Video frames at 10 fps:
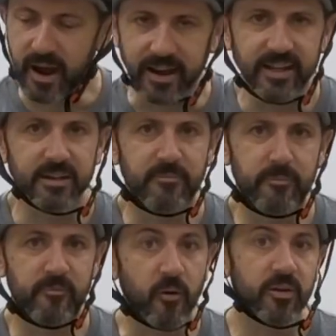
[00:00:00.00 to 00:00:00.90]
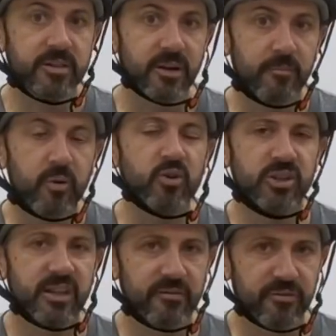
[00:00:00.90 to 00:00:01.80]
I need to focus on
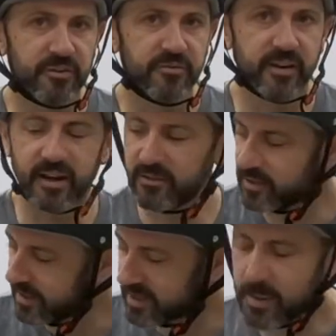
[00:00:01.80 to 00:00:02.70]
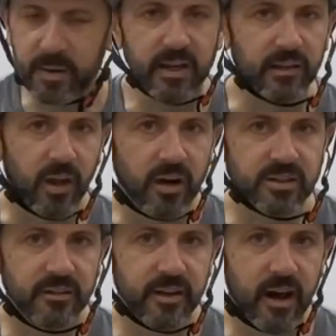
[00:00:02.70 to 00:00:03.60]
pushing that front foot out, keeping it
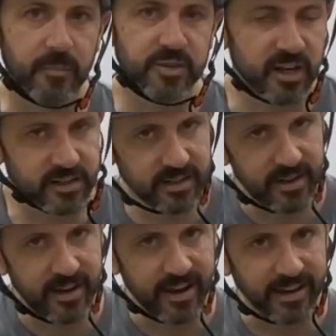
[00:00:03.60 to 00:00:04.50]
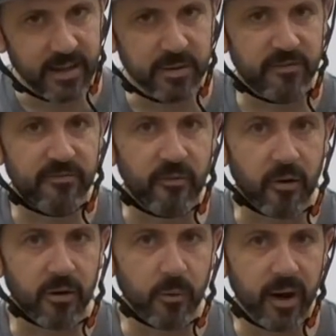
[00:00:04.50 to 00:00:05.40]
locked on the object, and keep it
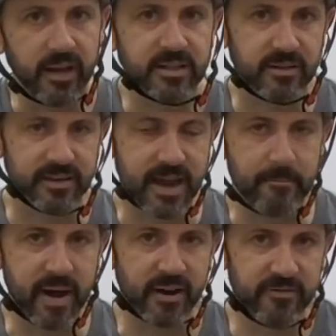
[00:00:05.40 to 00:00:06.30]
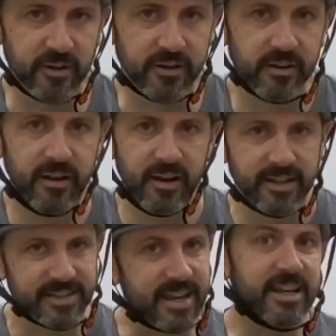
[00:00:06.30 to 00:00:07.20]
far away so that that back foot
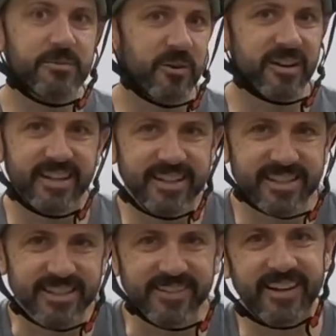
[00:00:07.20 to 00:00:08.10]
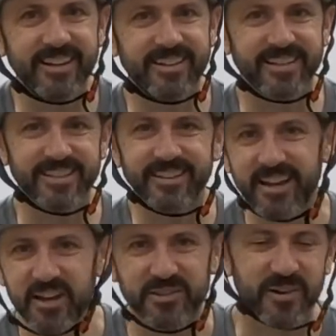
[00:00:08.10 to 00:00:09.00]
stays where it needs to and doesn't
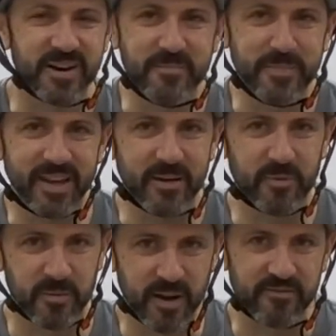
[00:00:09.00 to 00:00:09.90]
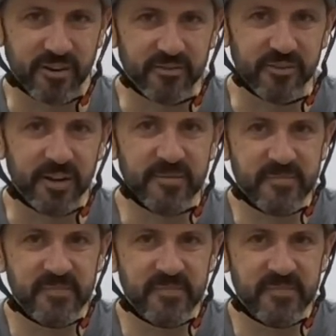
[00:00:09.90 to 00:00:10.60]
try to meet up with my front foot.